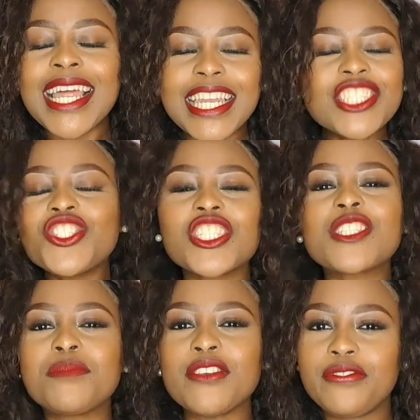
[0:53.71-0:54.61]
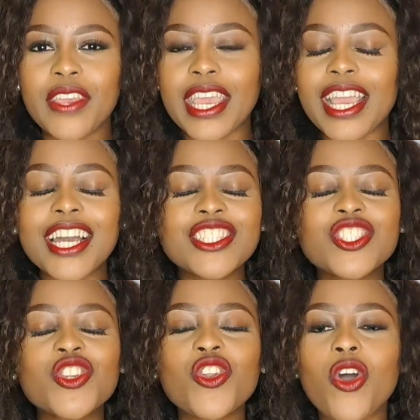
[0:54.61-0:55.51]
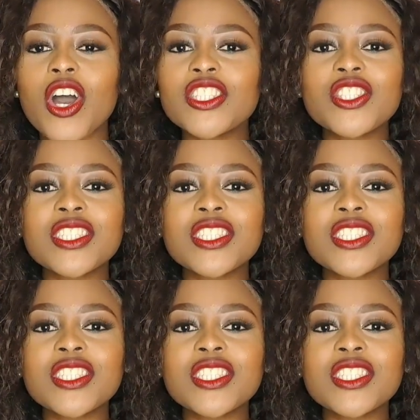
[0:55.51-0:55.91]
Let's just be fair. It's not